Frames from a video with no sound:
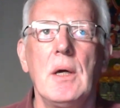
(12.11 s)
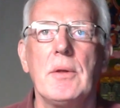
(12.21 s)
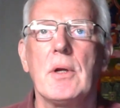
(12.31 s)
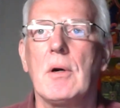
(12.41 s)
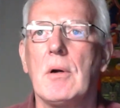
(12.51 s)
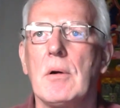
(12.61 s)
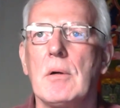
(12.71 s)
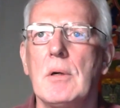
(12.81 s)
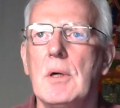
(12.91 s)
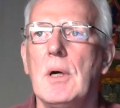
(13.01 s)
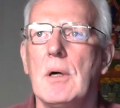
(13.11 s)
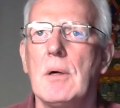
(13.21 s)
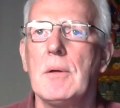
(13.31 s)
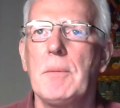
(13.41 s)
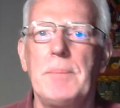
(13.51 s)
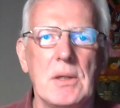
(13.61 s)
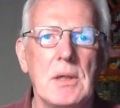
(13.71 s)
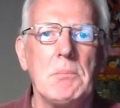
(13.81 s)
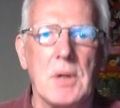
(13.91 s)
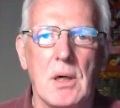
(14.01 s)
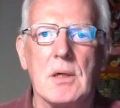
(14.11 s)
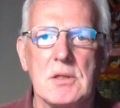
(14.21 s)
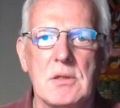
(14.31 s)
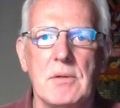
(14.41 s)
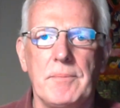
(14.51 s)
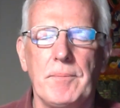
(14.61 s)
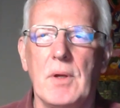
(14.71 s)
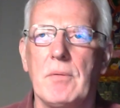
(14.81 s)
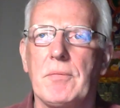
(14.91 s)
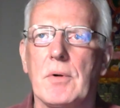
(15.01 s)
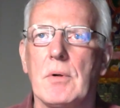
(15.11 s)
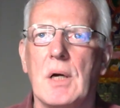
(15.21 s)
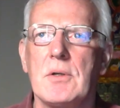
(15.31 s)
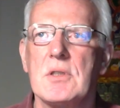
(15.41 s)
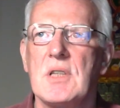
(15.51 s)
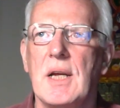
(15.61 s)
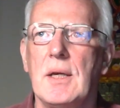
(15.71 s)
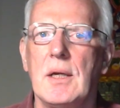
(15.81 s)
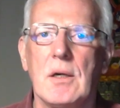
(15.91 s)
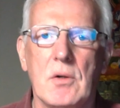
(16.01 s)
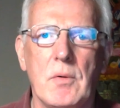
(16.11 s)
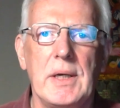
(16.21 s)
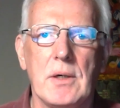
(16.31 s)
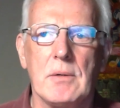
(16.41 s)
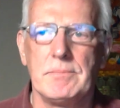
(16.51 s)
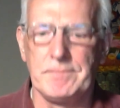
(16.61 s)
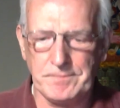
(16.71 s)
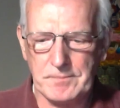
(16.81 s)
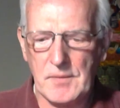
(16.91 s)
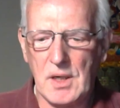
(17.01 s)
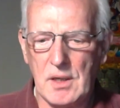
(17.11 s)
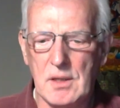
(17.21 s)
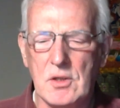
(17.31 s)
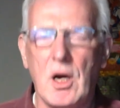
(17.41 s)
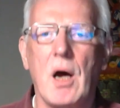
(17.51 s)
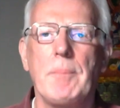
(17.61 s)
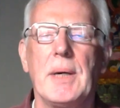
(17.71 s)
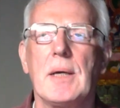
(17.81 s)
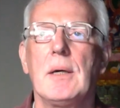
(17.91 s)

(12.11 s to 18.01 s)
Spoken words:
that are the building blocks for understanding a greater topic.